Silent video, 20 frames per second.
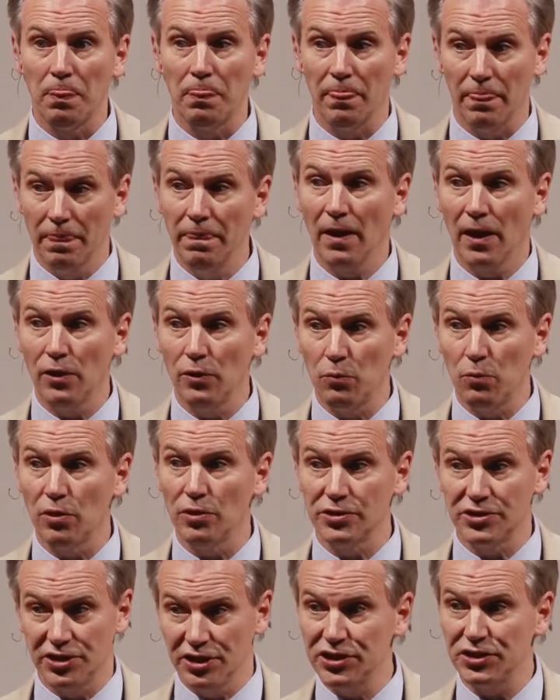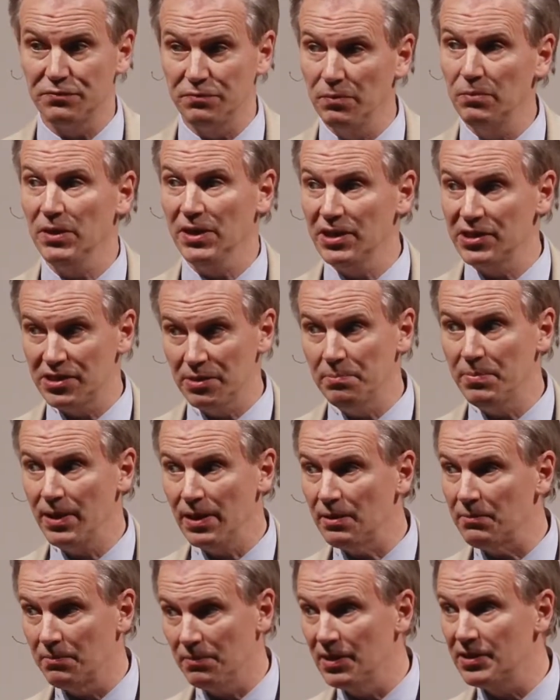In other words, this, I mean, it's, a
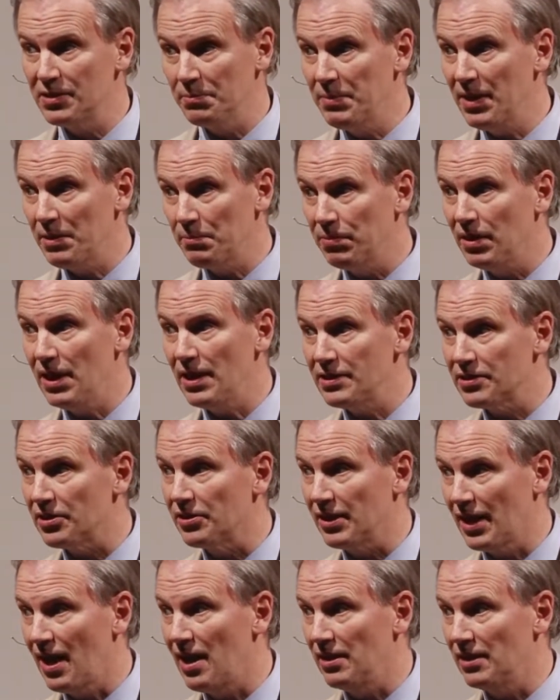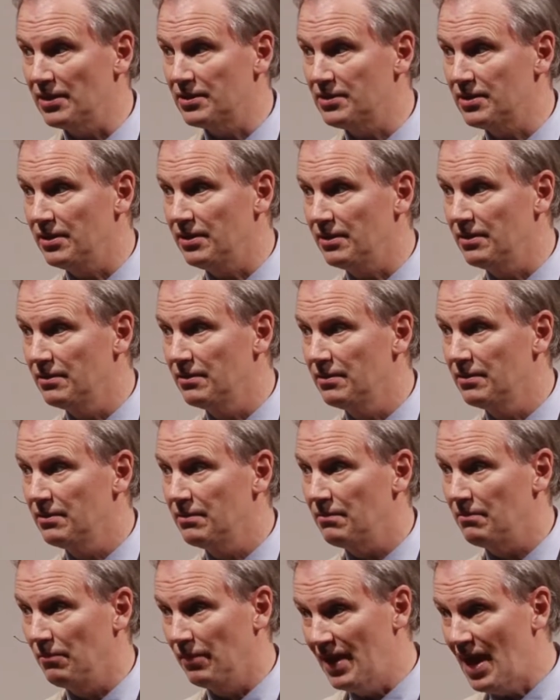big, it's a big place, our galaxy.
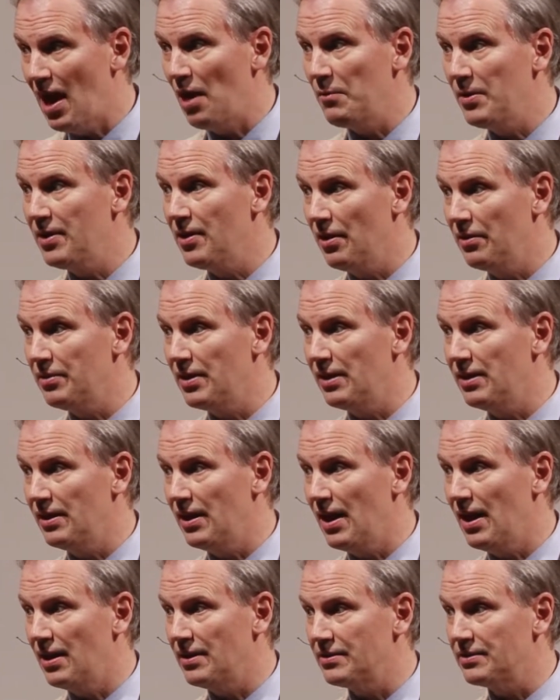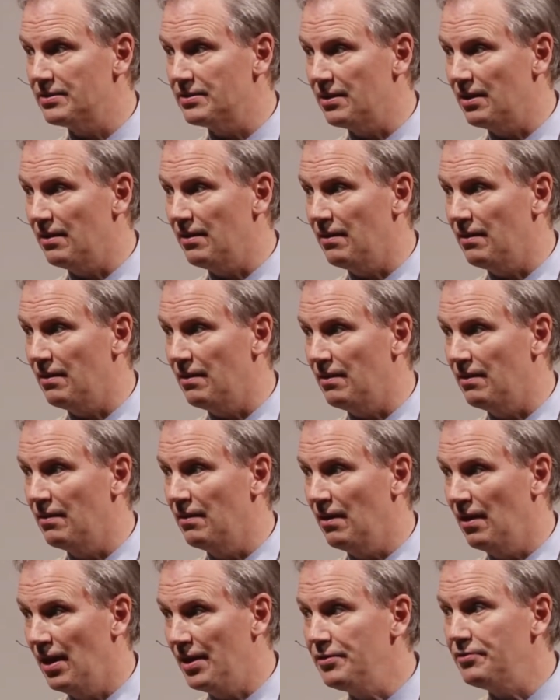Well, now we know that it has uh,
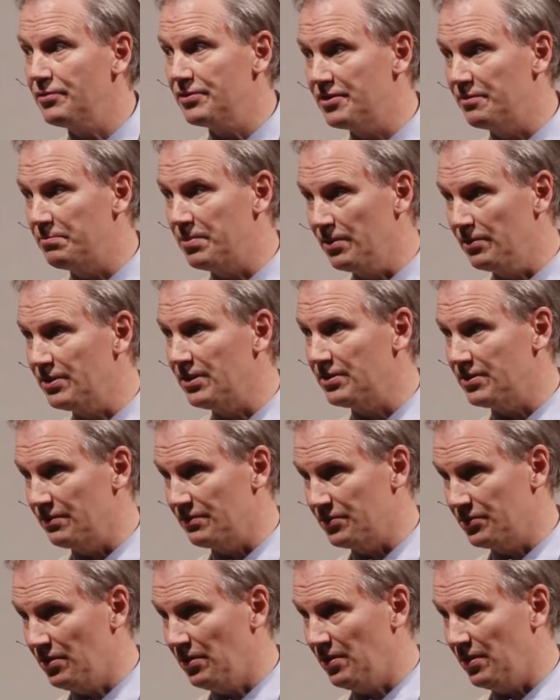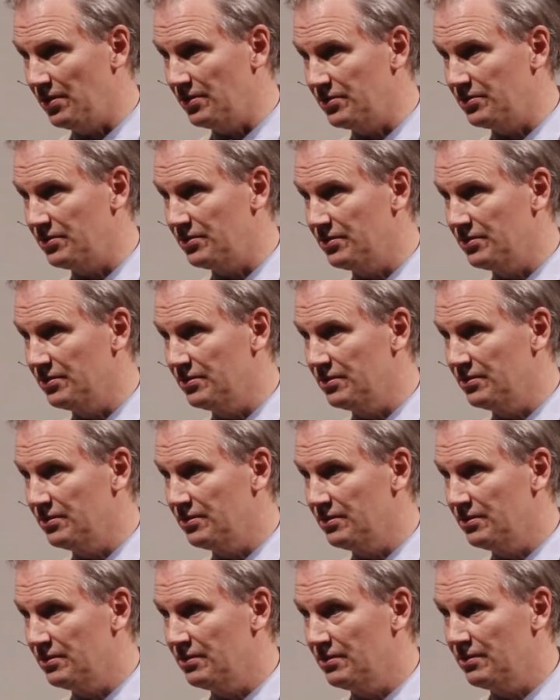hundreds of billions of stars.
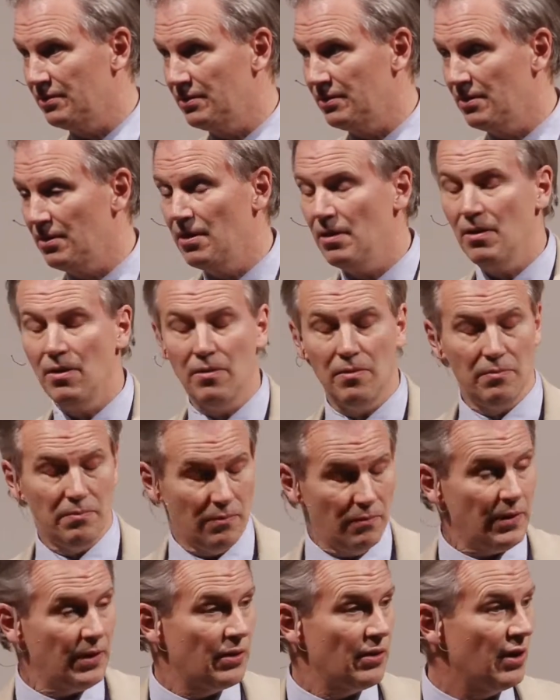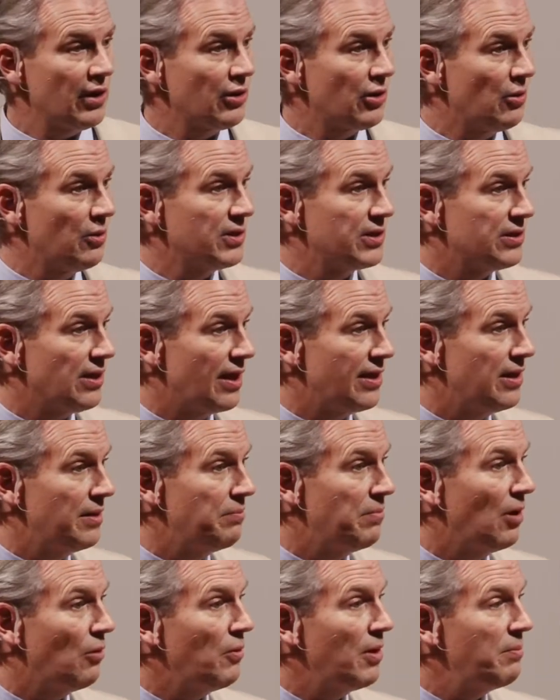And we thought it coincided,
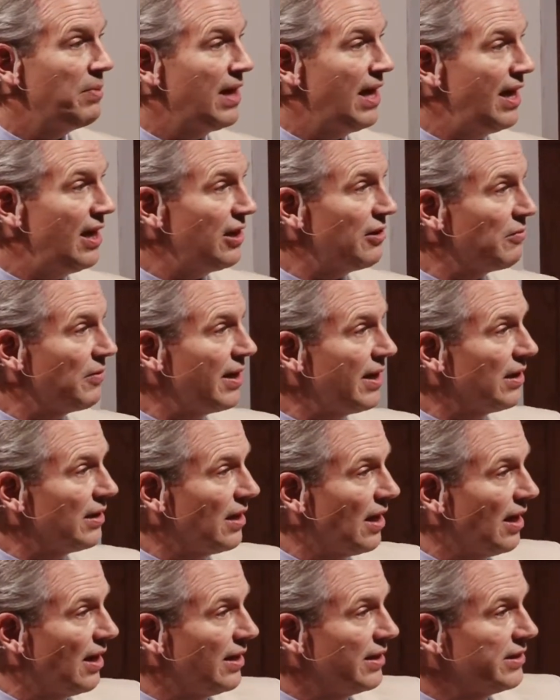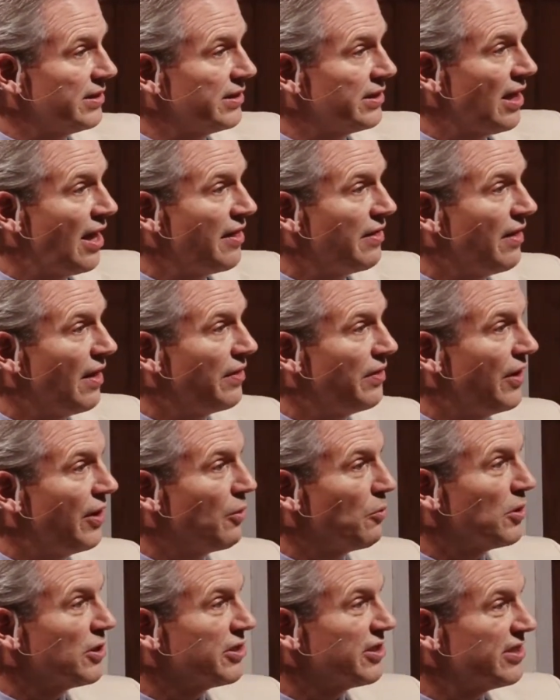but we began to realize that there
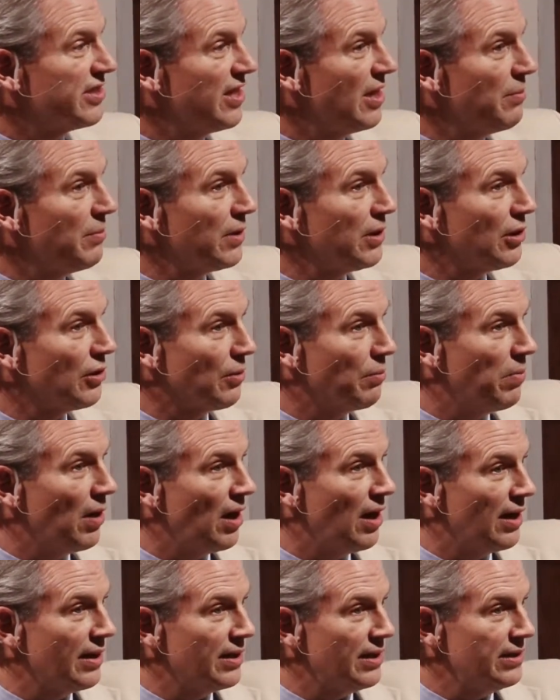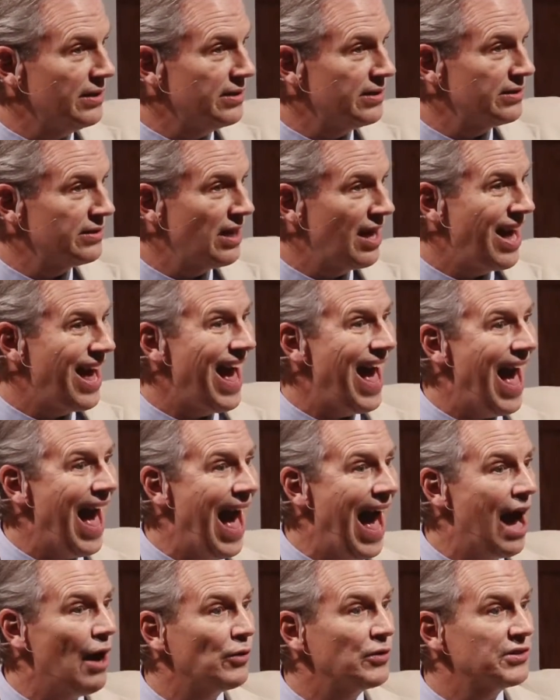were similar bodies
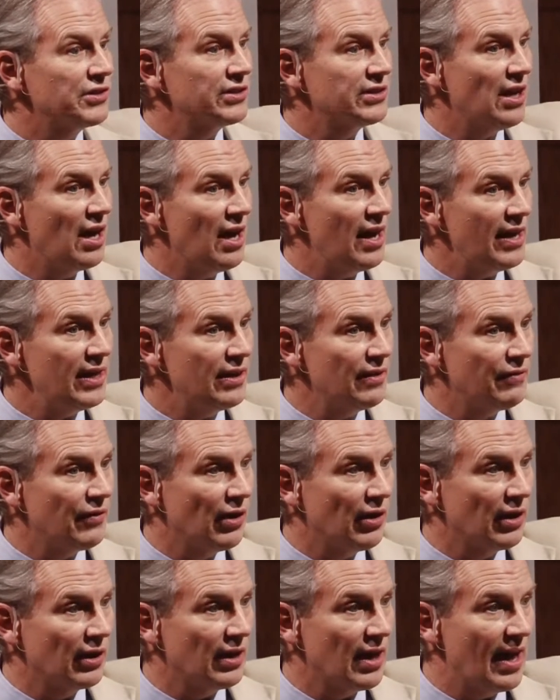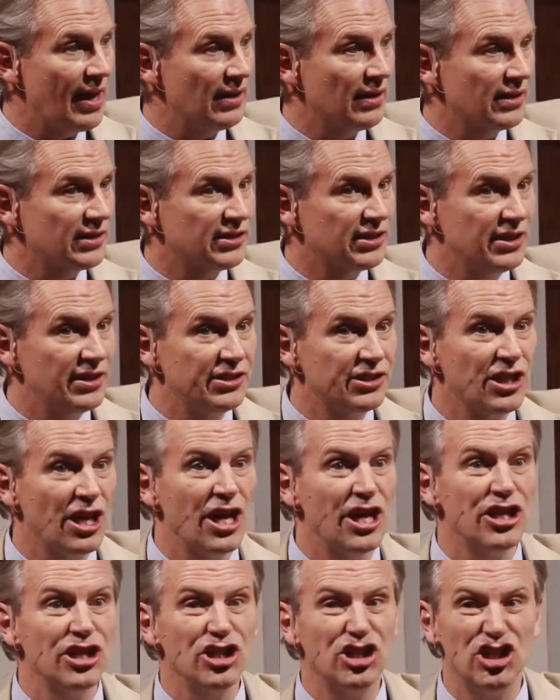outside of our galaxies
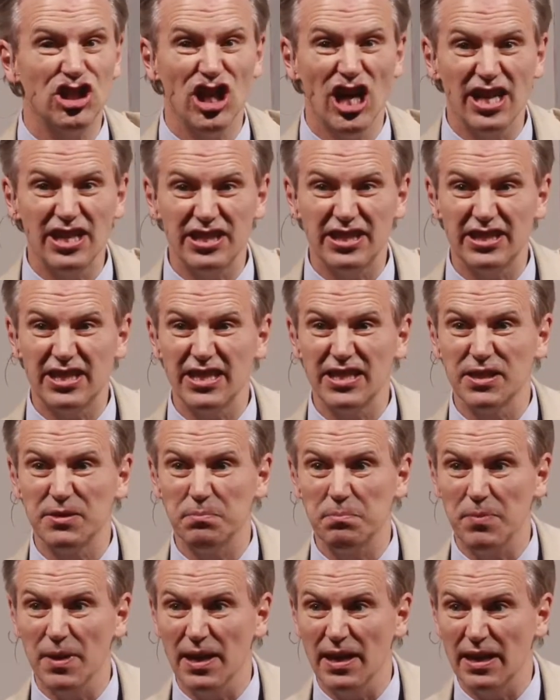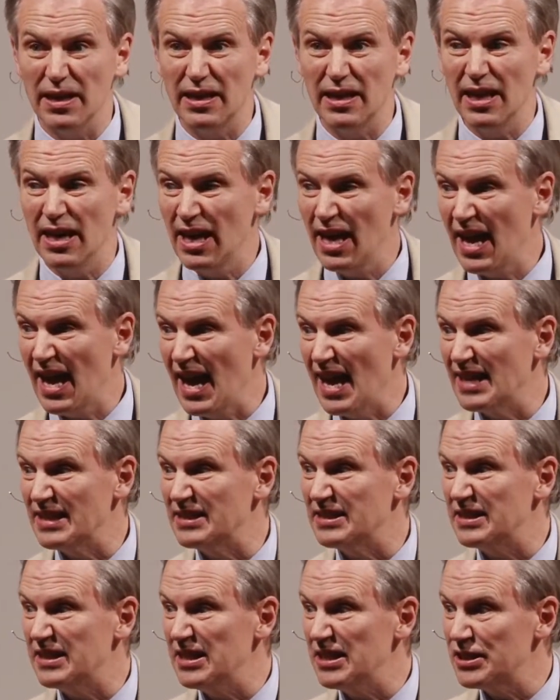just as big
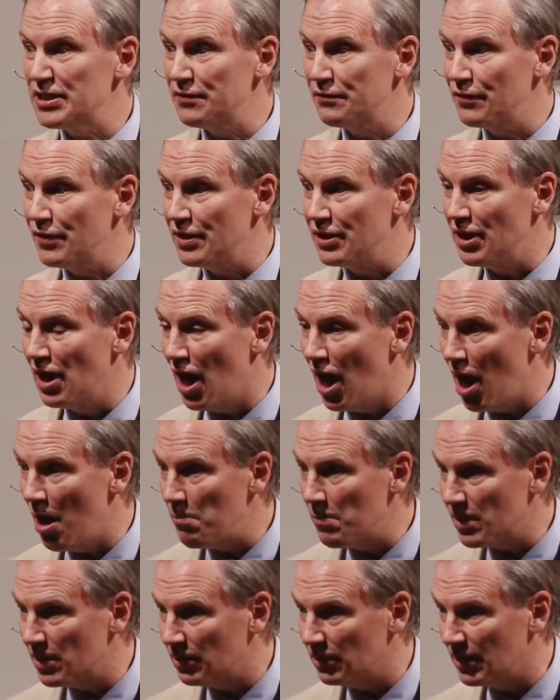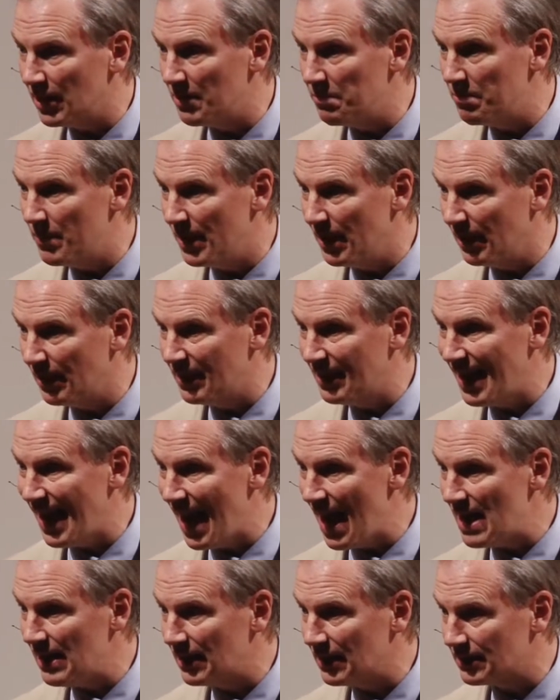as this phenomenally big
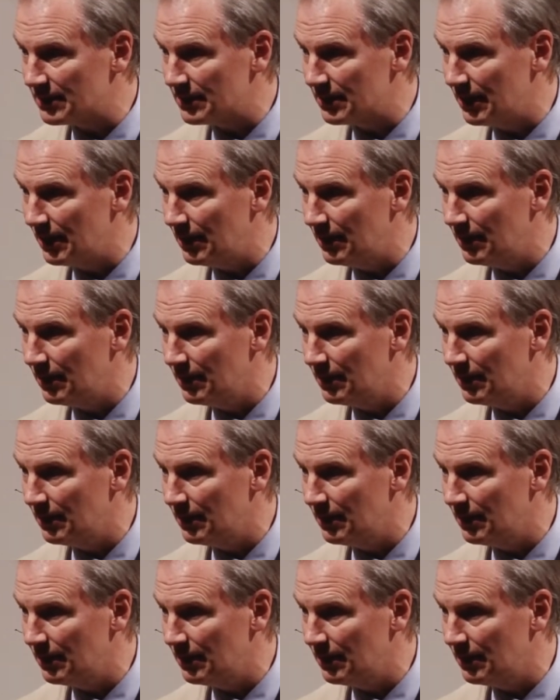galaxy.